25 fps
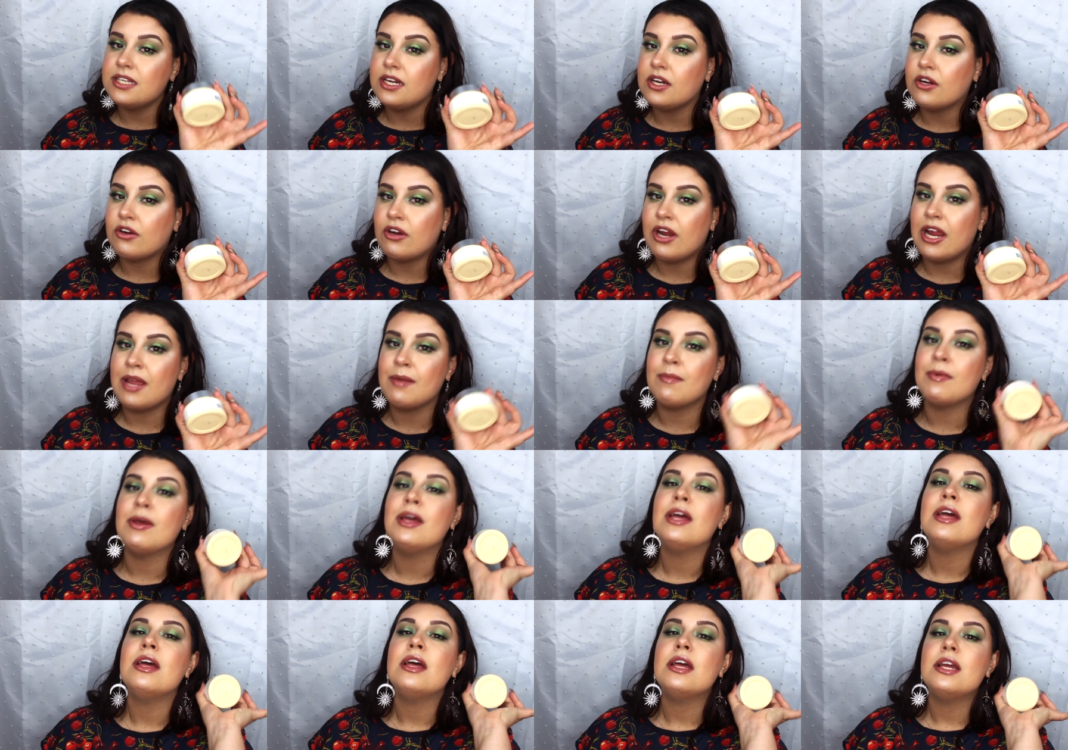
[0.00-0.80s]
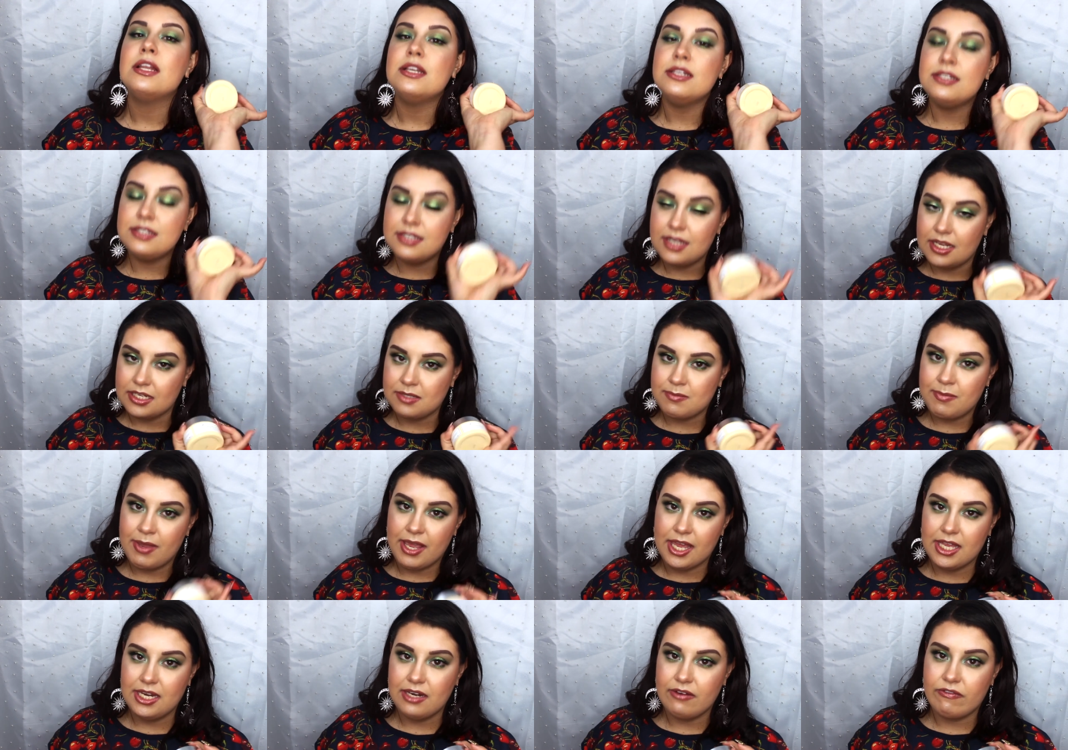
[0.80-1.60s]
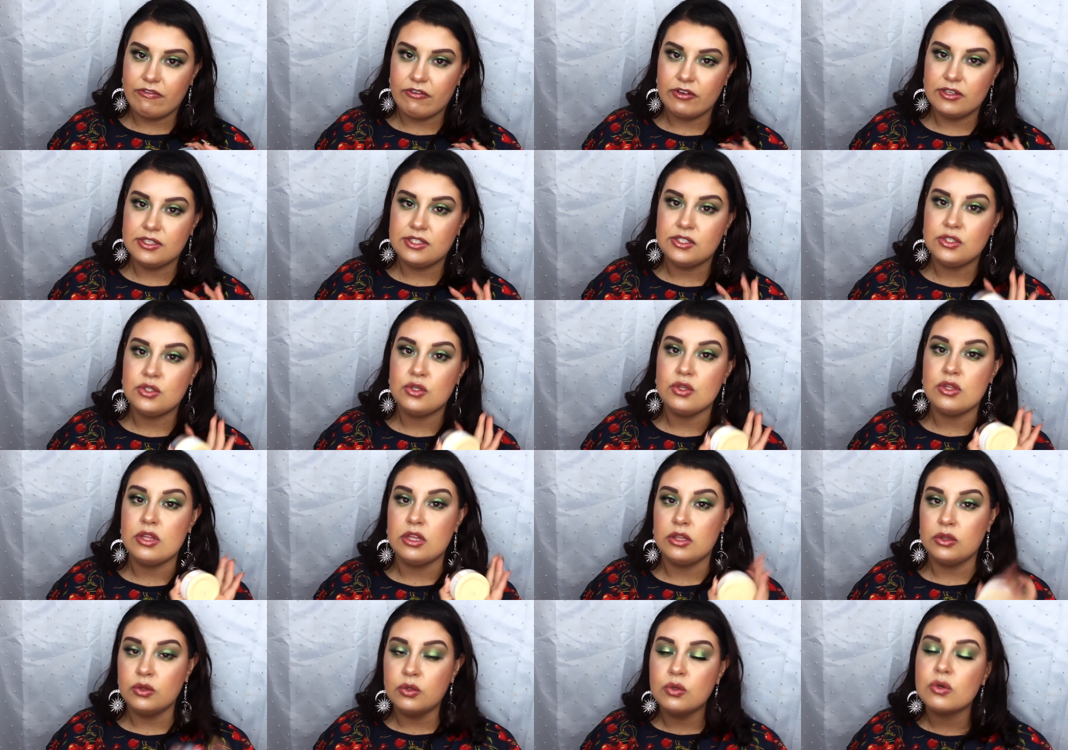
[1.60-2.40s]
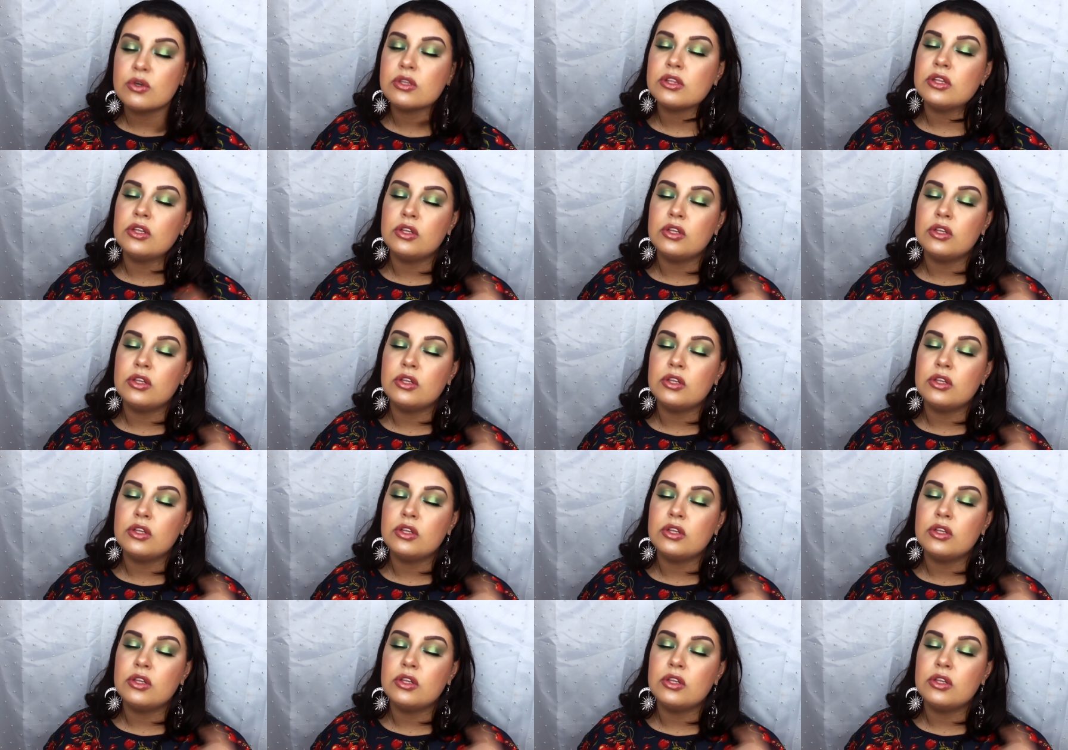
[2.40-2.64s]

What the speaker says: Inner Cream does make a difference to the look,